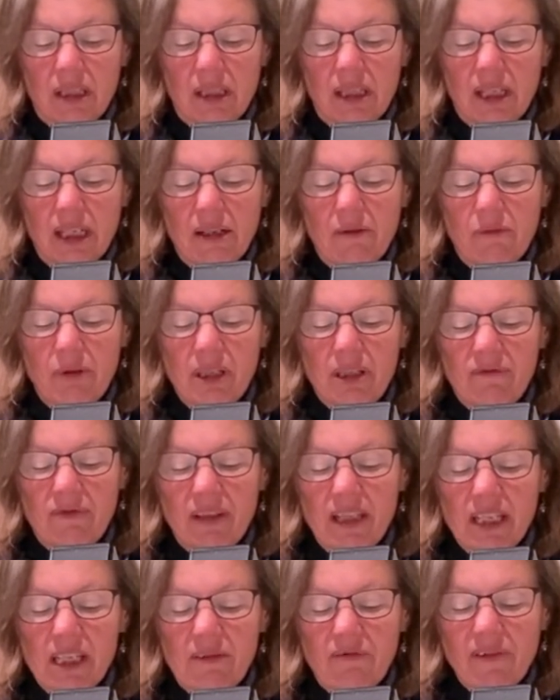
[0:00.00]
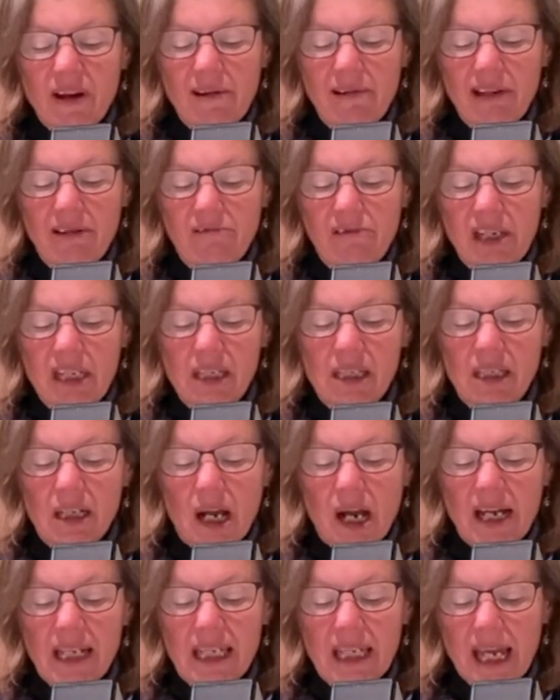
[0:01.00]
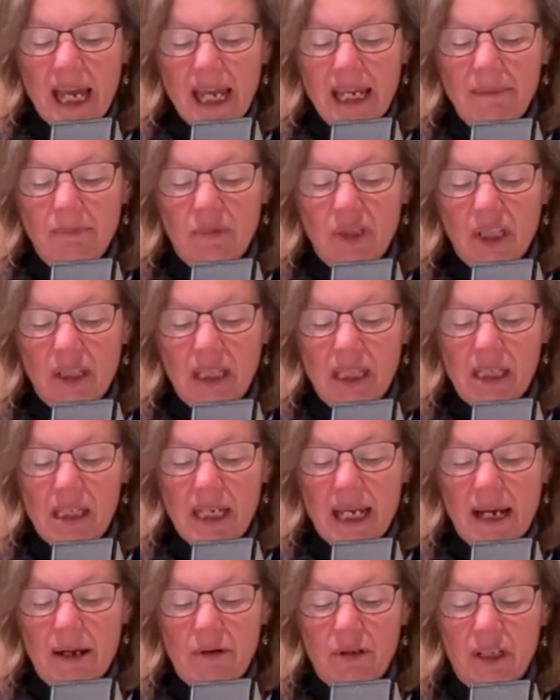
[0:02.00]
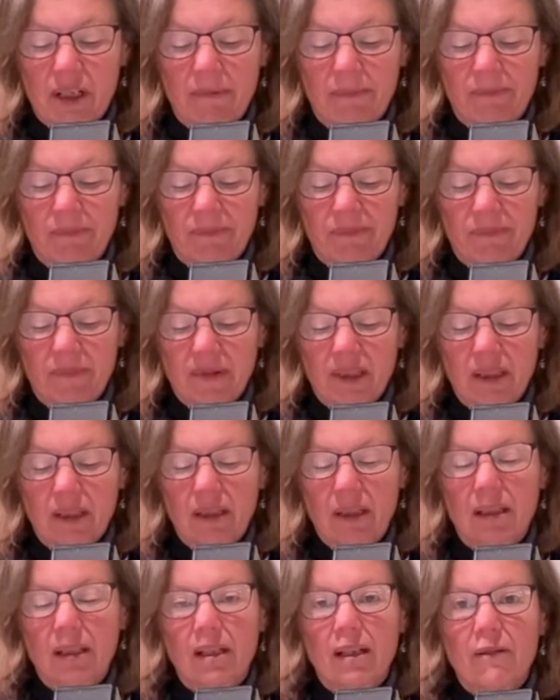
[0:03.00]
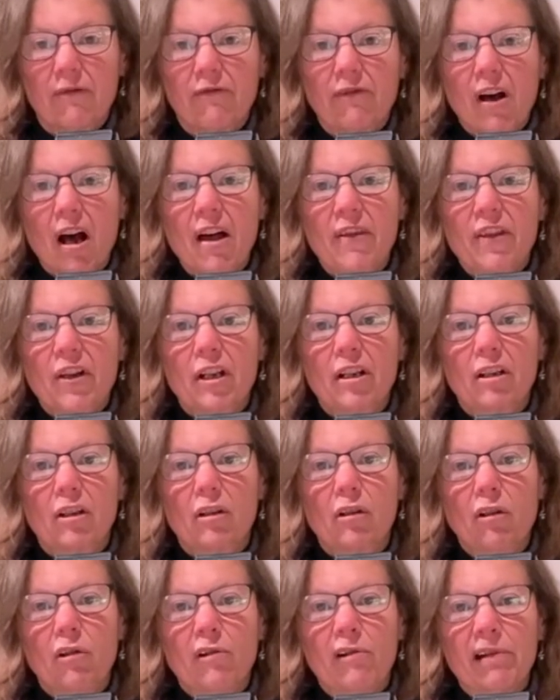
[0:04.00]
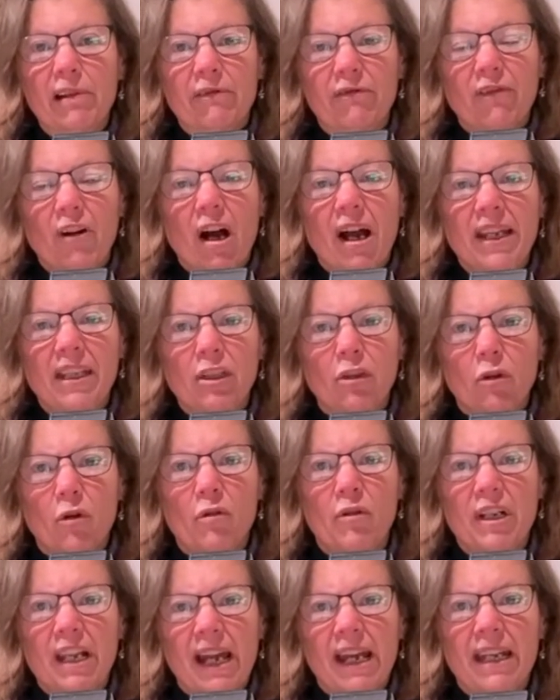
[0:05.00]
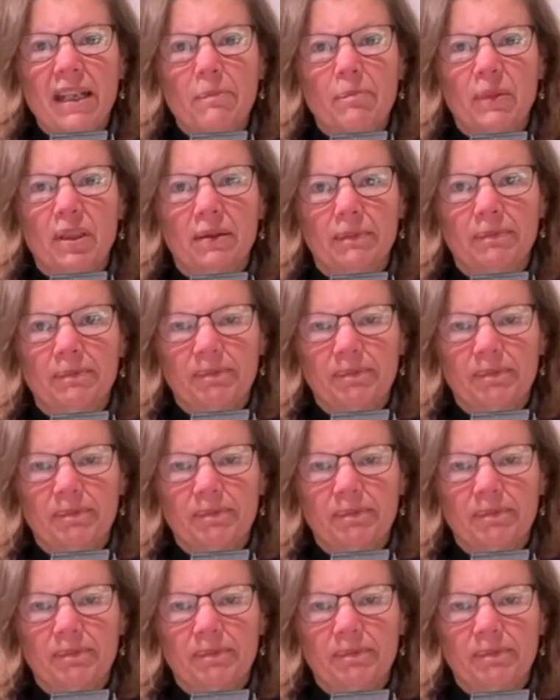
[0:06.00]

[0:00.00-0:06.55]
It was for this very reason I came to this hour Father, glorify your name.